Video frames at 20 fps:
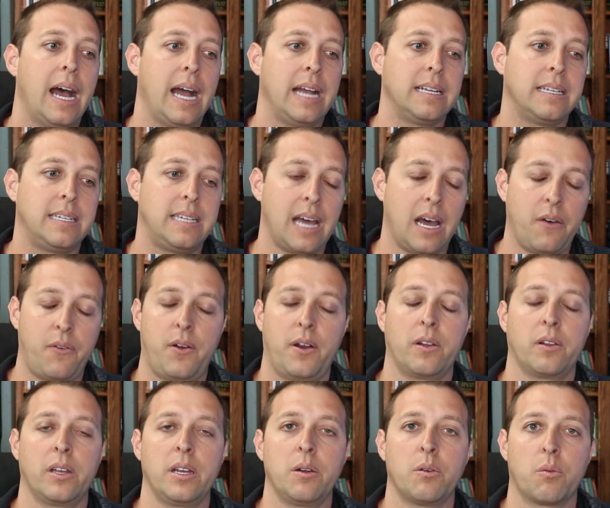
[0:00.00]
I
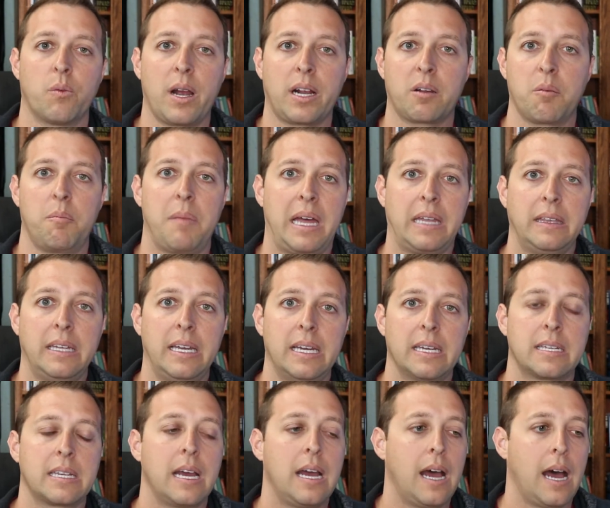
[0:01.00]
definitely recommend
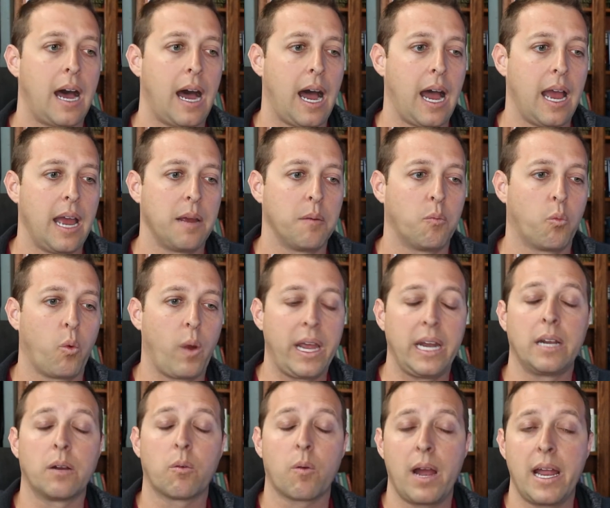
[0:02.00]
this. I am
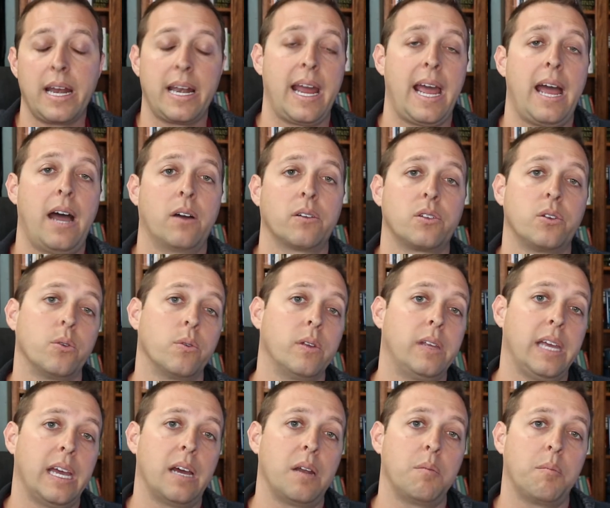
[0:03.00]
waiting right now to
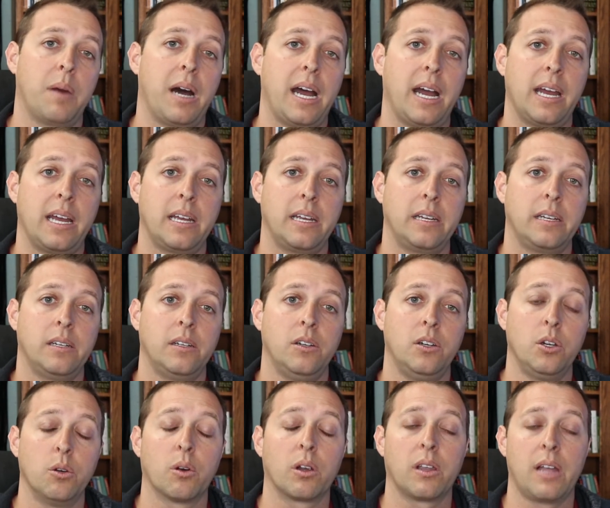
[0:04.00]
get my
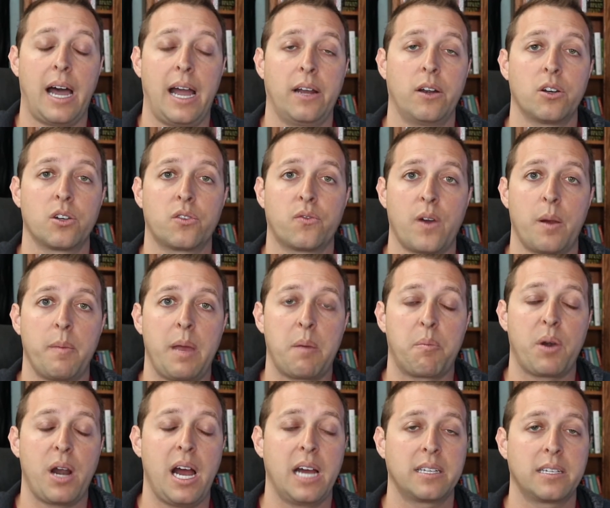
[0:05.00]
new aligners from
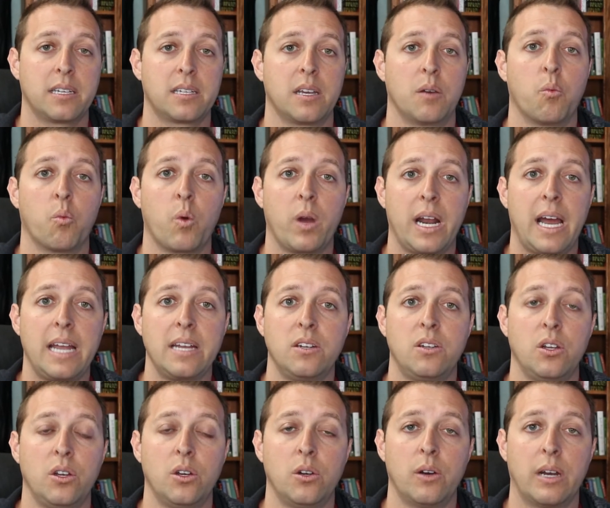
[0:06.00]
that process, and when I
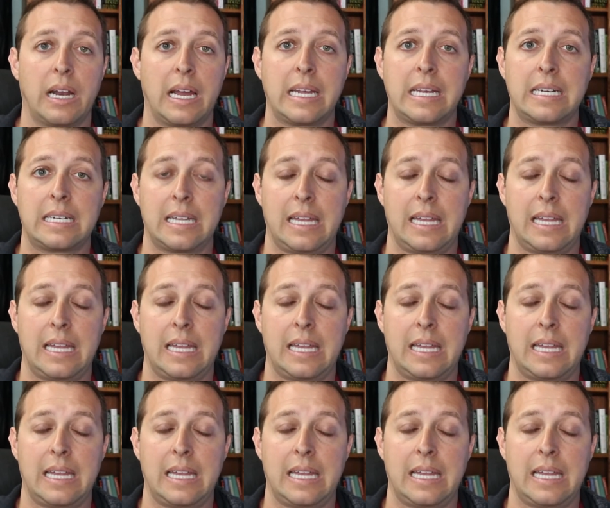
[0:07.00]
do and I get